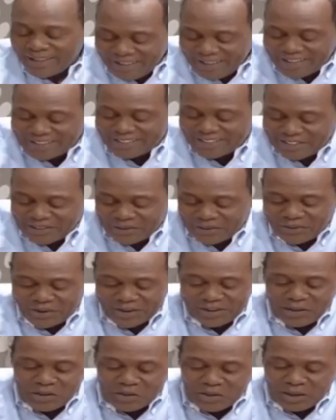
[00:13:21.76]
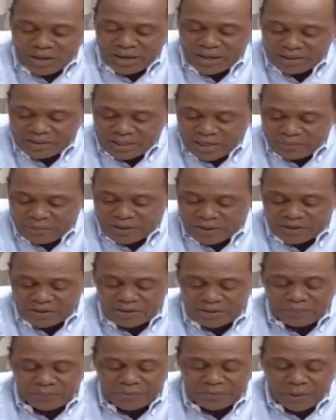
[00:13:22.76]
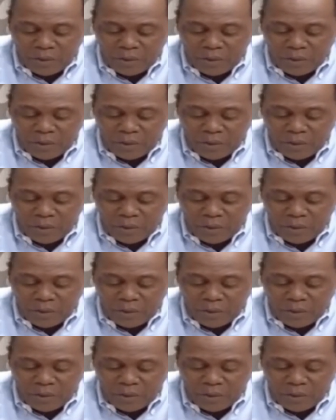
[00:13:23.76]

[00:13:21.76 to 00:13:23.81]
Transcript: it's funny you should ask that, because